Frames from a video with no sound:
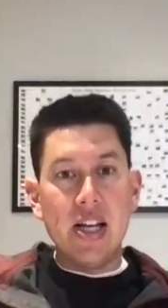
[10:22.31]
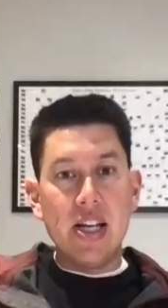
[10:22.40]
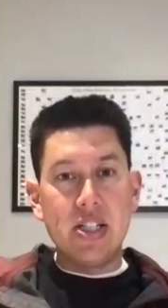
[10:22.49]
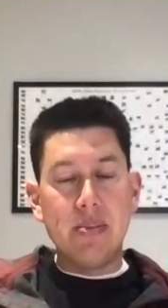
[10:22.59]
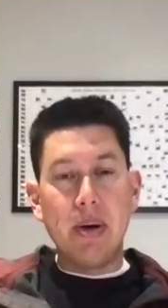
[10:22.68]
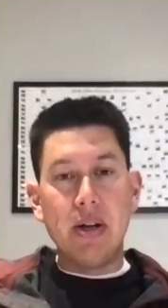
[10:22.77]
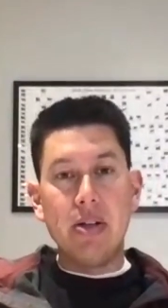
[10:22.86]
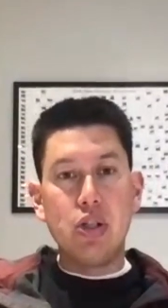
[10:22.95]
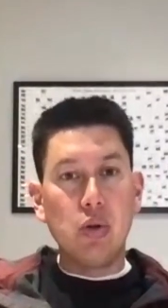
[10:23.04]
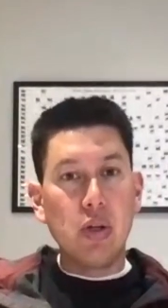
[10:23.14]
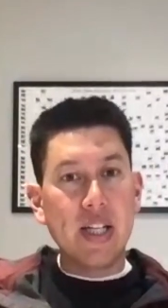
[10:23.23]
is
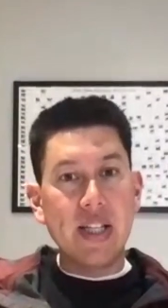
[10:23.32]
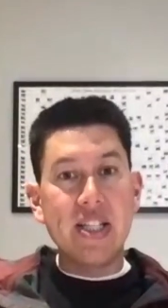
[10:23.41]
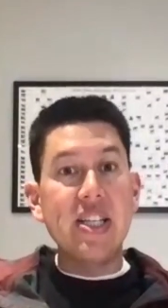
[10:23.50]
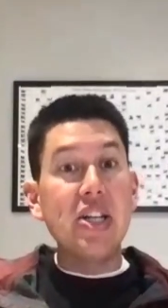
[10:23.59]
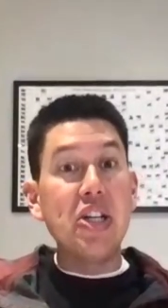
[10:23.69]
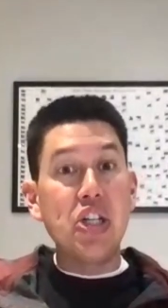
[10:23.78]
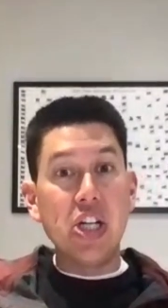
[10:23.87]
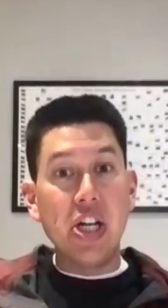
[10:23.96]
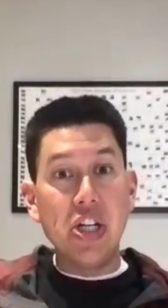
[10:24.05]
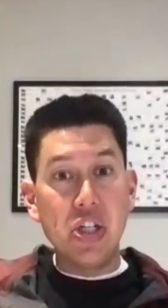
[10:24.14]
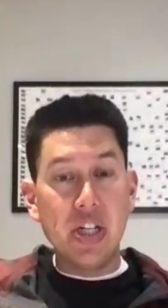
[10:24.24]
to look at the
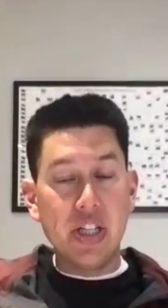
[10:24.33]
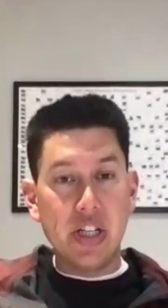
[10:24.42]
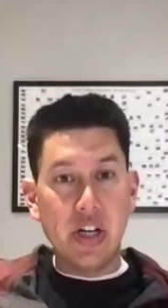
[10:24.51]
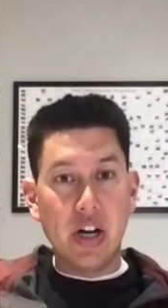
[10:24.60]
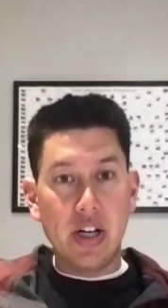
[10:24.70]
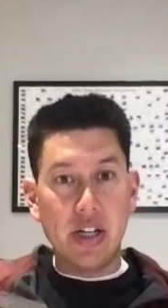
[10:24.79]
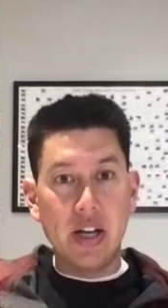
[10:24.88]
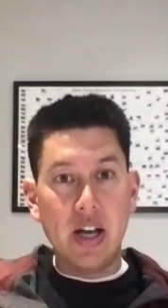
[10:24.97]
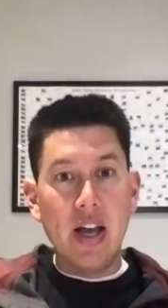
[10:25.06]
satiation in the dog.